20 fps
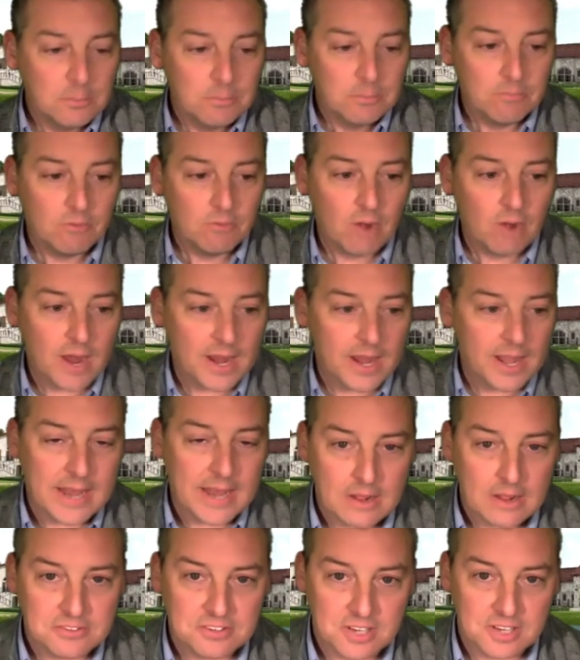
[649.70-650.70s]
Ryan, I
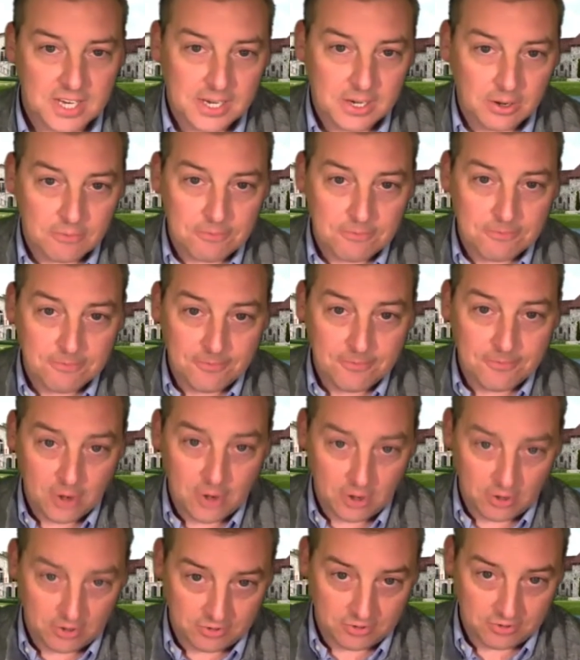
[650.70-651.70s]
announce it here
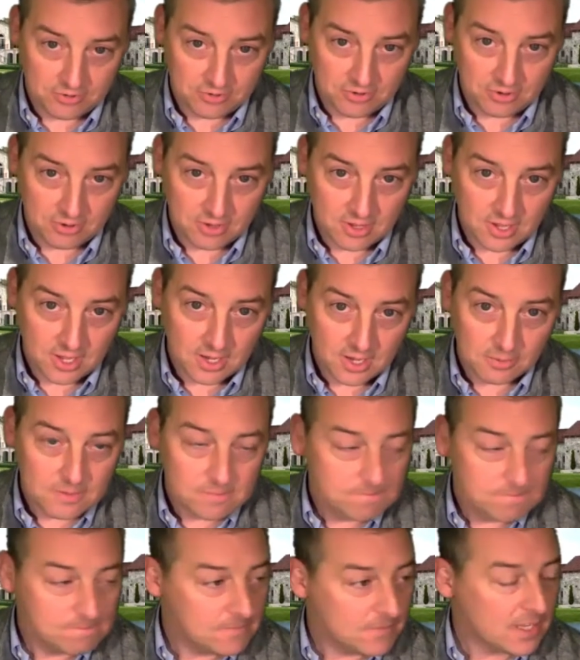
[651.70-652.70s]
first. Okay.
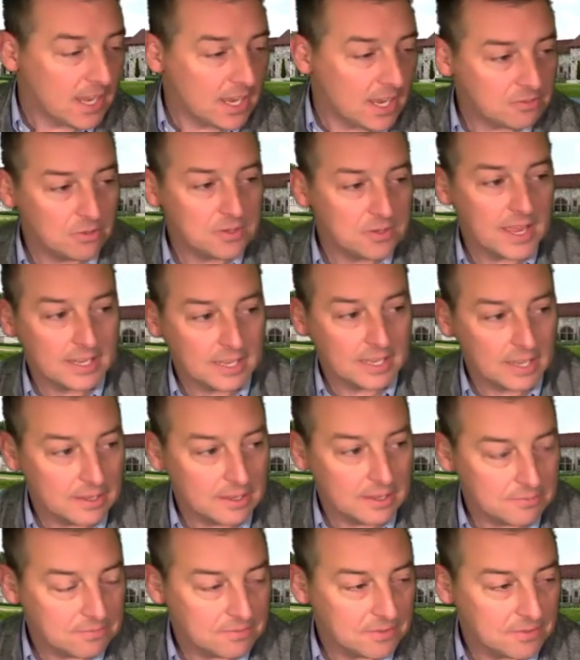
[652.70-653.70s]
Cashflow Dad
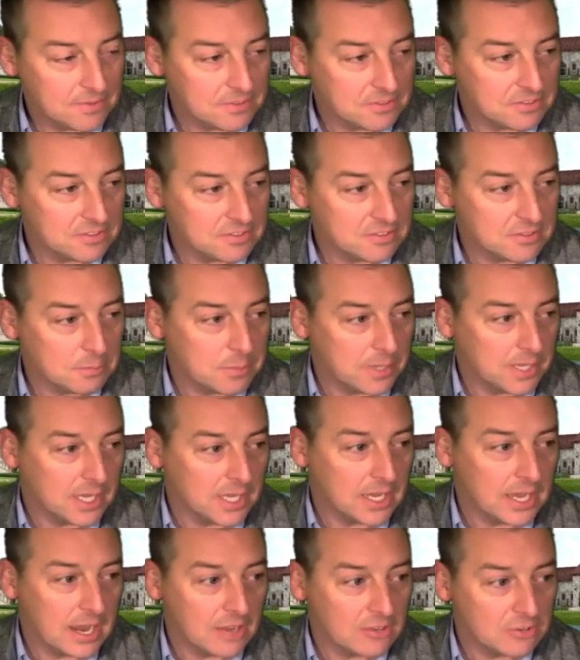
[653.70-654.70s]
Life. This is a big
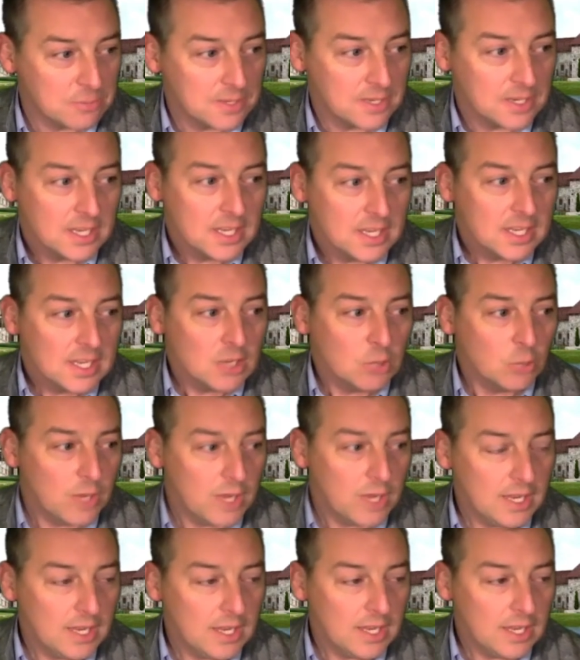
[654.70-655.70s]
announcement.
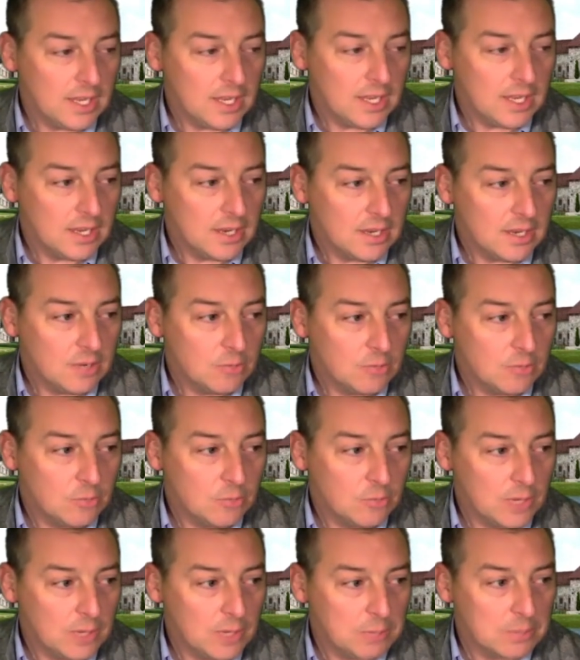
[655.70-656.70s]
We
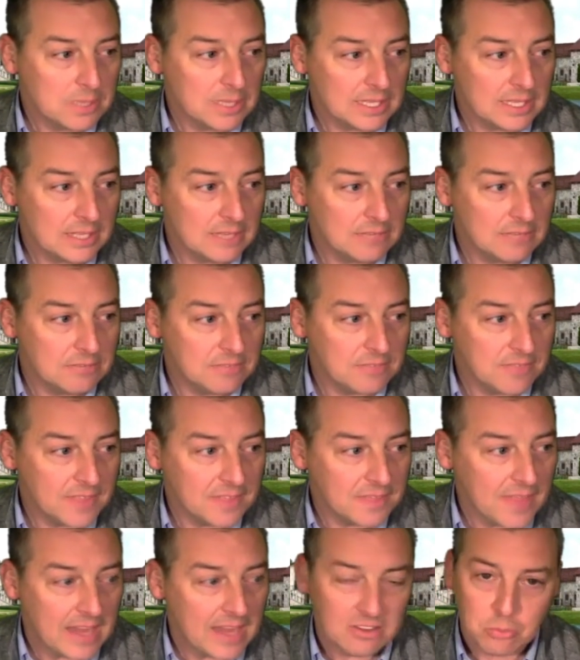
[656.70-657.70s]
believe
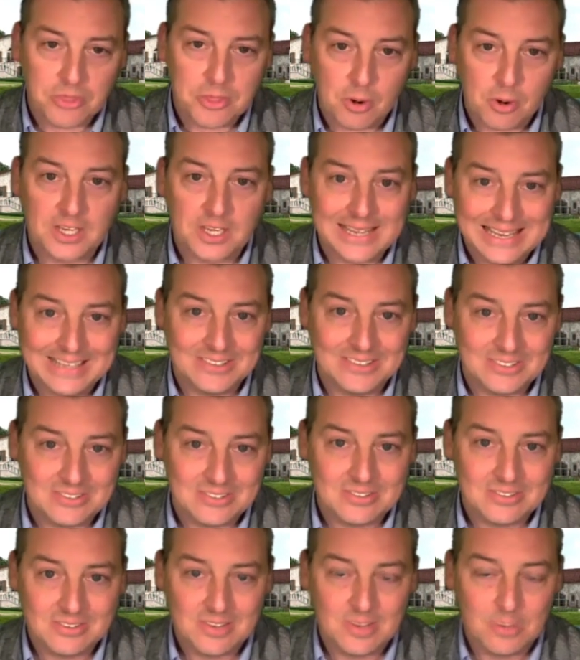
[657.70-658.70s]
that that is what the
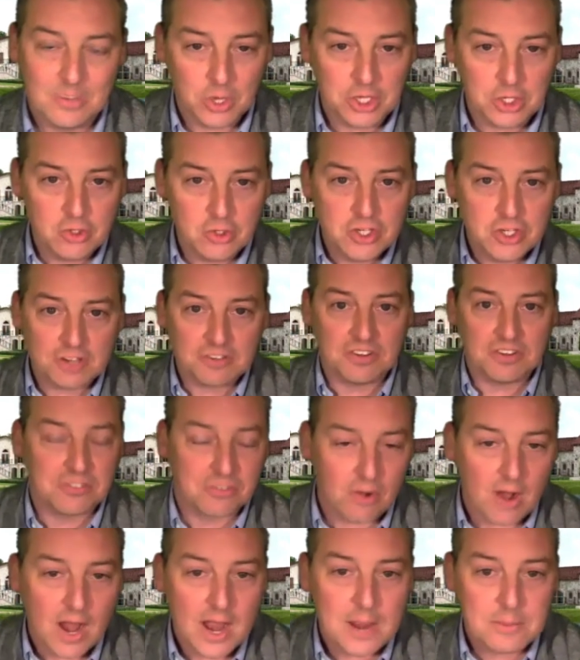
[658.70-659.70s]
market needs. What
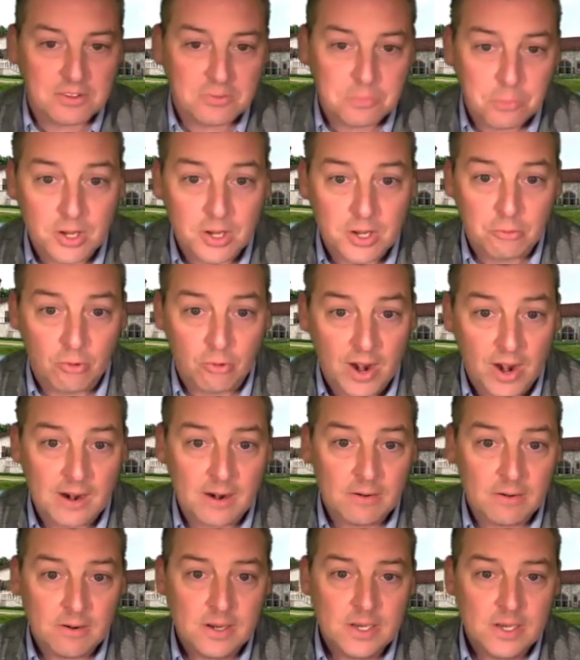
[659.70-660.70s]
you just described is
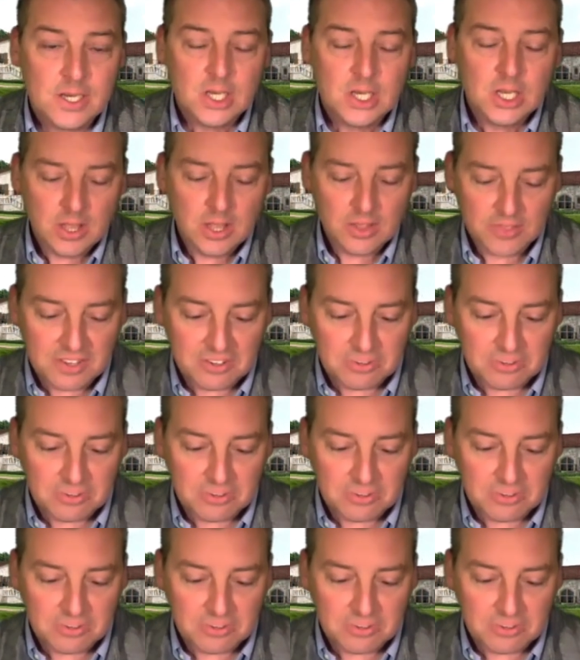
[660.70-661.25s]
pretty rare.